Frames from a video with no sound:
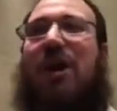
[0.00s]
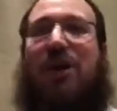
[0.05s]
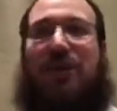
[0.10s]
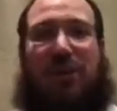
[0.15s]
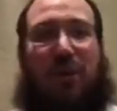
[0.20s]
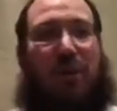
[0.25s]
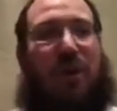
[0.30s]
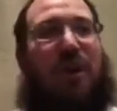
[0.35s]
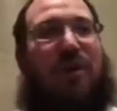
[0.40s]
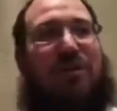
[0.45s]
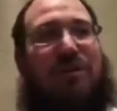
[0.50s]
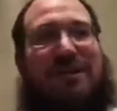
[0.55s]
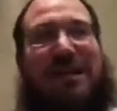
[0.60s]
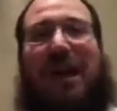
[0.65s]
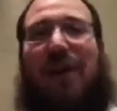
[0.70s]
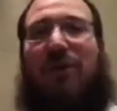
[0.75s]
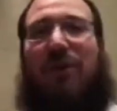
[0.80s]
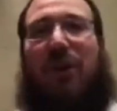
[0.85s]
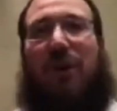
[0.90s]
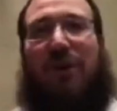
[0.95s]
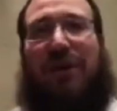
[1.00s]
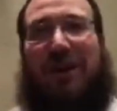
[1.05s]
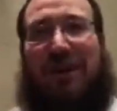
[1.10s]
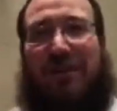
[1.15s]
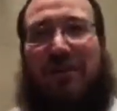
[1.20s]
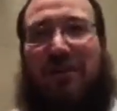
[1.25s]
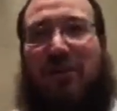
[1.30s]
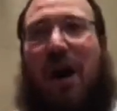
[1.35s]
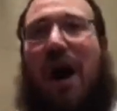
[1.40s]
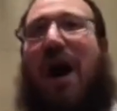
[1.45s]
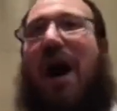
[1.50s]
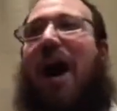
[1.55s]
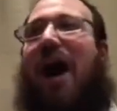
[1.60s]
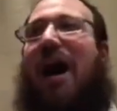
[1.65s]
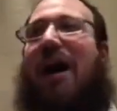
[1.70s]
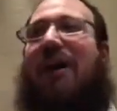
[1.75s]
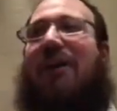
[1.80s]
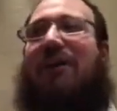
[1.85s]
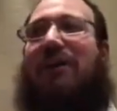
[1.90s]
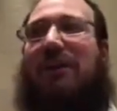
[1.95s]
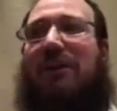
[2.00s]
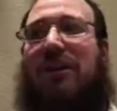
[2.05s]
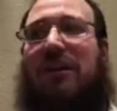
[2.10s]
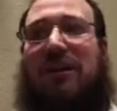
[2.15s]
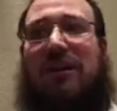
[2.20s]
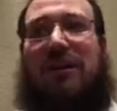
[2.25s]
the water is now going into a higher